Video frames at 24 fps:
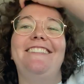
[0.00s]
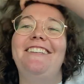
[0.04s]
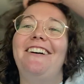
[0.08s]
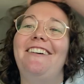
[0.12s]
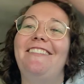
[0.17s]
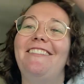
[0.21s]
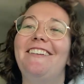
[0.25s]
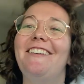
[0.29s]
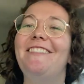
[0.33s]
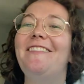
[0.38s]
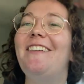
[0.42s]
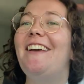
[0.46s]

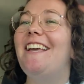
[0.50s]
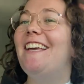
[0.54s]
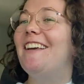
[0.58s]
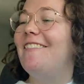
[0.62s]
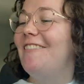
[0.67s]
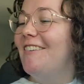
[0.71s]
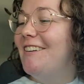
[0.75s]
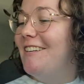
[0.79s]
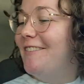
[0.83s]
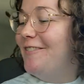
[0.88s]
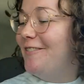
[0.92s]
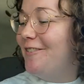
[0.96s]
Don't want to make it
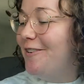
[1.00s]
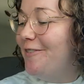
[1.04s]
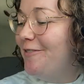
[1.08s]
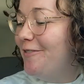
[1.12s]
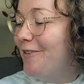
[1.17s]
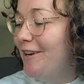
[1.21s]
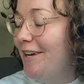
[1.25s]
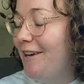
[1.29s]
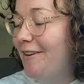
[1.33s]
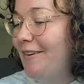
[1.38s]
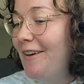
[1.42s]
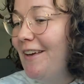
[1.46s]
more difficult
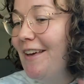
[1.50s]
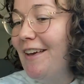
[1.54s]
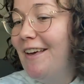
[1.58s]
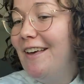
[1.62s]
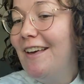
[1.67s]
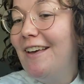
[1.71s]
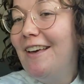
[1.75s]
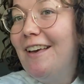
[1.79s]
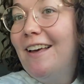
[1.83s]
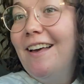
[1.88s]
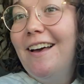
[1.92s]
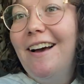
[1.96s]
for you.
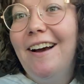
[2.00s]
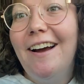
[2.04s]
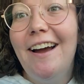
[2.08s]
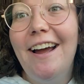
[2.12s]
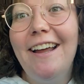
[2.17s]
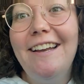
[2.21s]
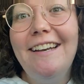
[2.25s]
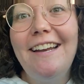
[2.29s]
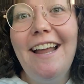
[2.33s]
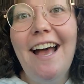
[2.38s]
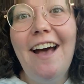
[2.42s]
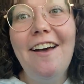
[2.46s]
All
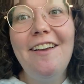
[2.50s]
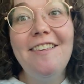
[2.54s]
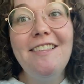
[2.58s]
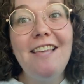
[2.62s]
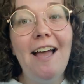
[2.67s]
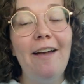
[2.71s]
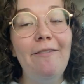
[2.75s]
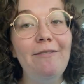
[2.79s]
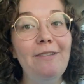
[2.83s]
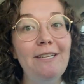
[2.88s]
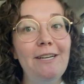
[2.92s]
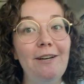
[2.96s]
right, now it's
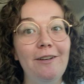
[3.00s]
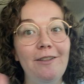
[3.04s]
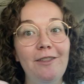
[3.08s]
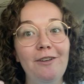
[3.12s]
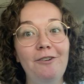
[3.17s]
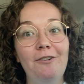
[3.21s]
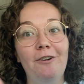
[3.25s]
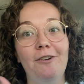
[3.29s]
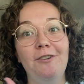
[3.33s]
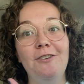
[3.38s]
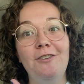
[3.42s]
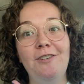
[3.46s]
time to go to the
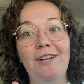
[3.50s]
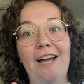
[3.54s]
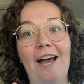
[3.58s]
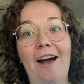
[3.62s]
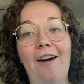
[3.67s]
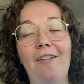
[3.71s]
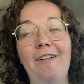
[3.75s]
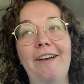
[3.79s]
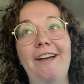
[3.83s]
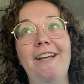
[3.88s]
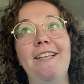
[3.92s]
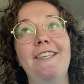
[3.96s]
grocery
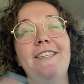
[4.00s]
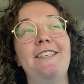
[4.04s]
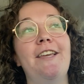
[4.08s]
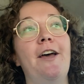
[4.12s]
outlet.